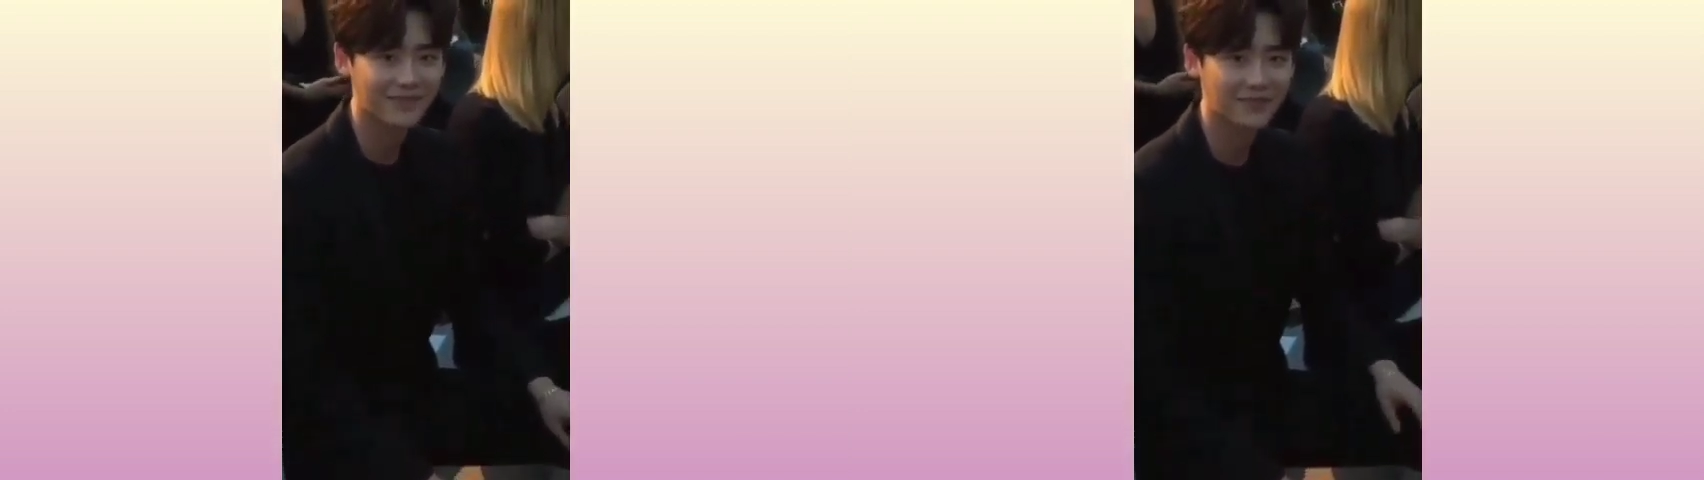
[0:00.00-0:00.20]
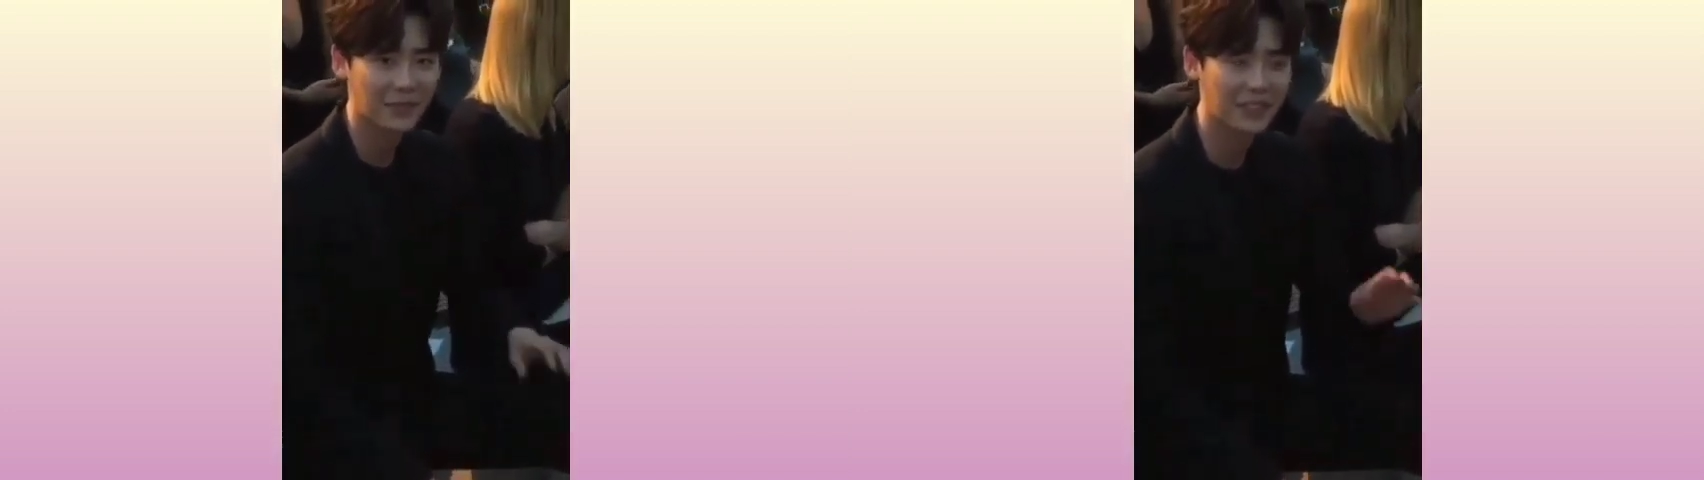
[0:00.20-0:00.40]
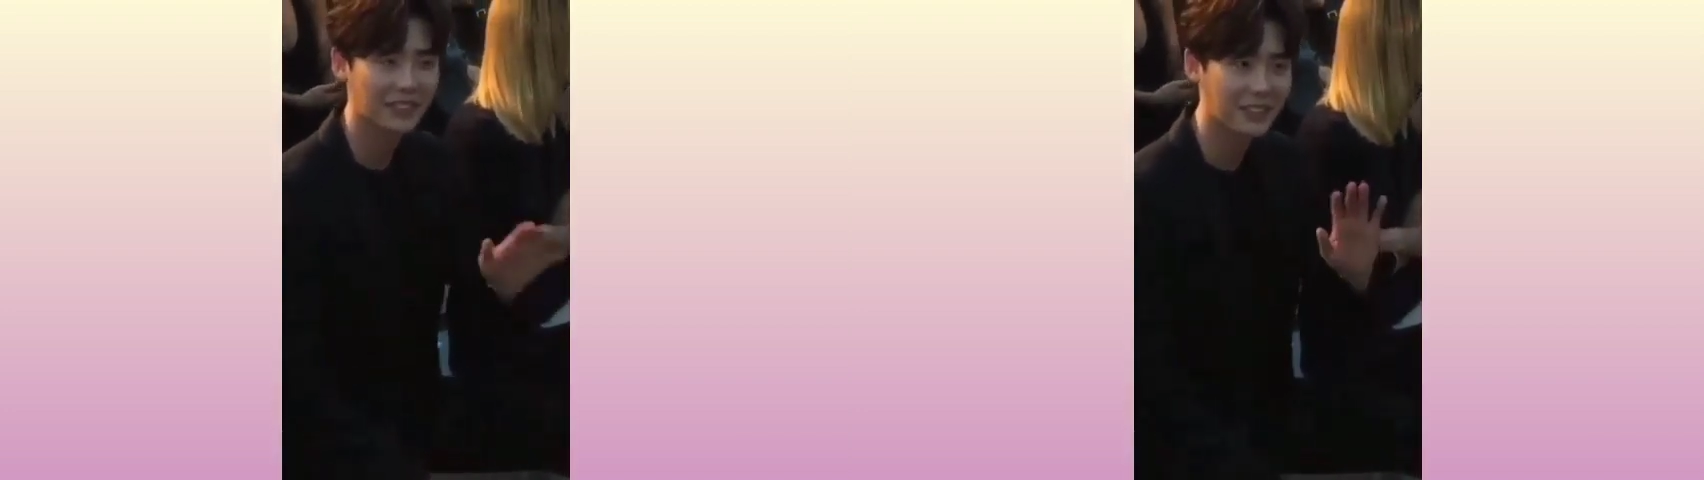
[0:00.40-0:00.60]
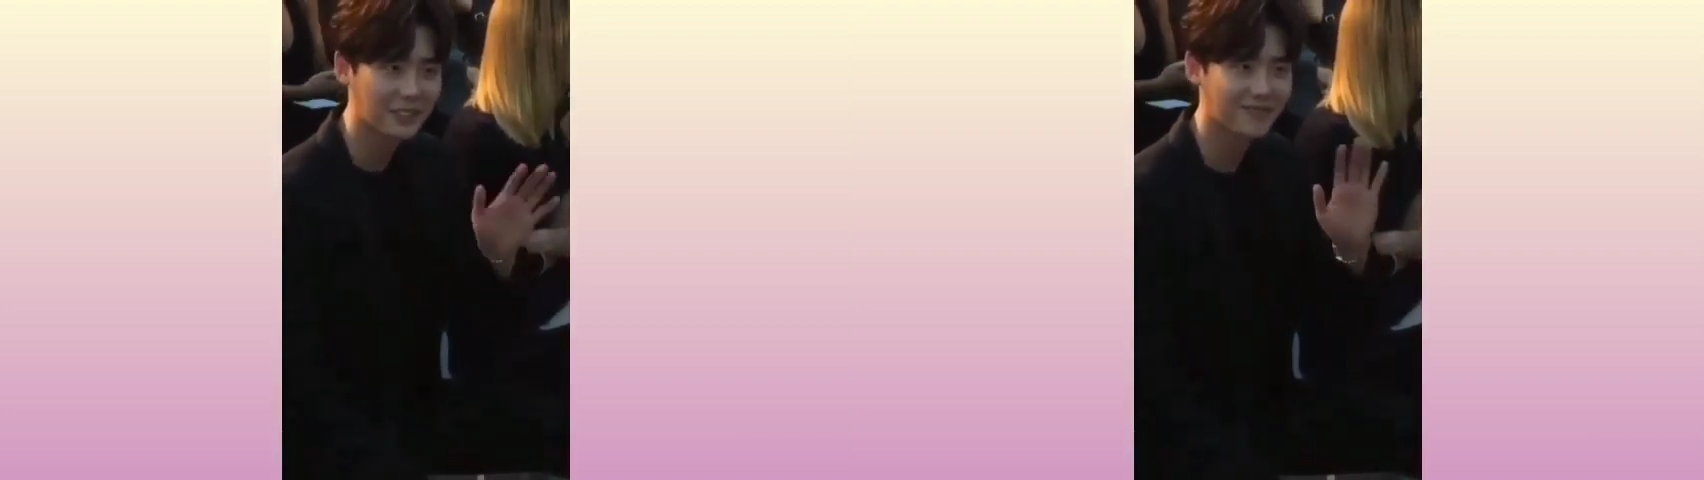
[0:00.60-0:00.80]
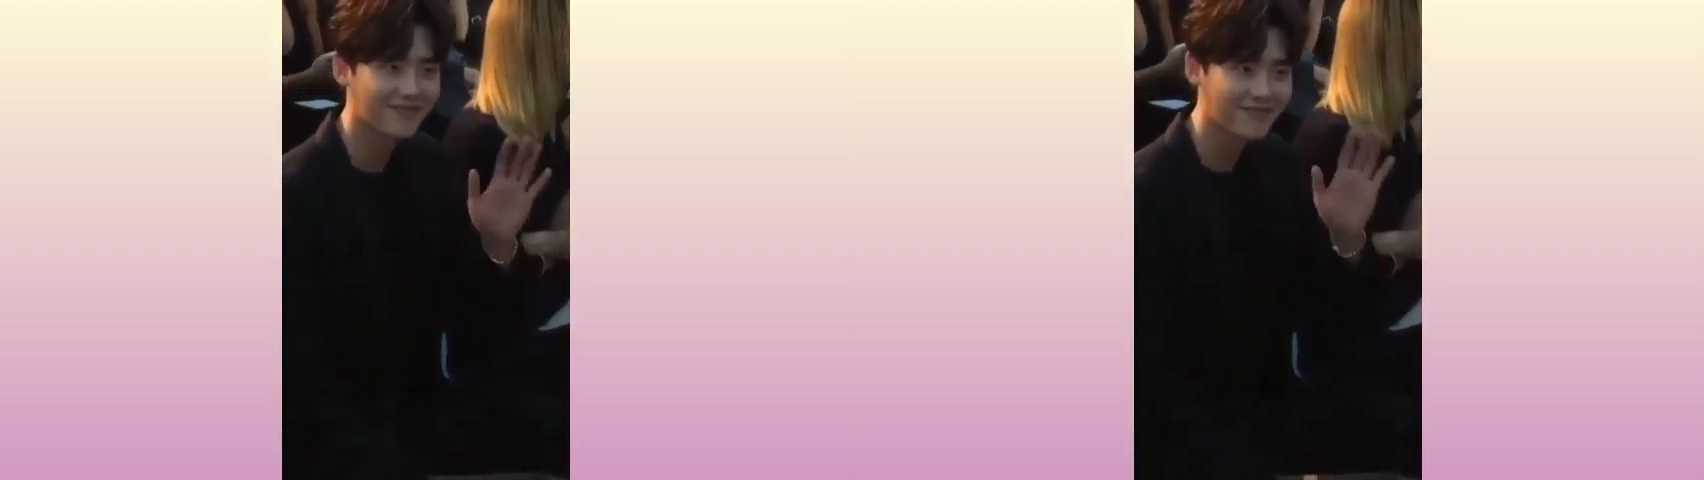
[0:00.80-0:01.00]
Their
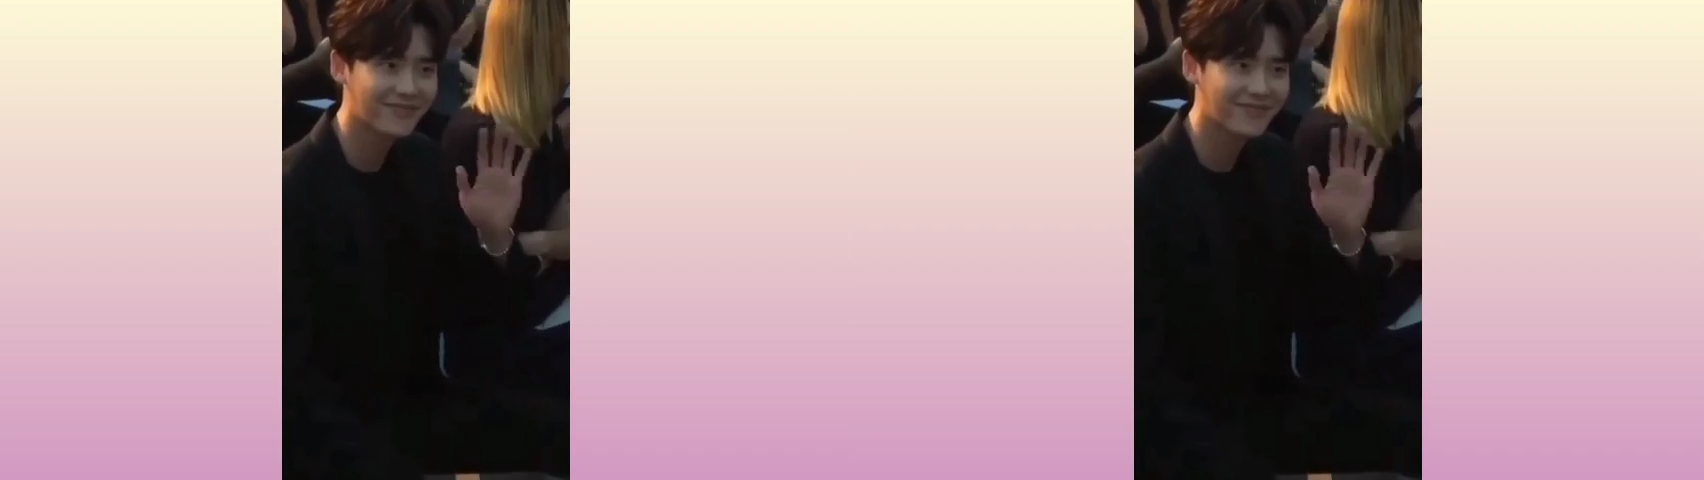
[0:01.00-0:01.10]
friendship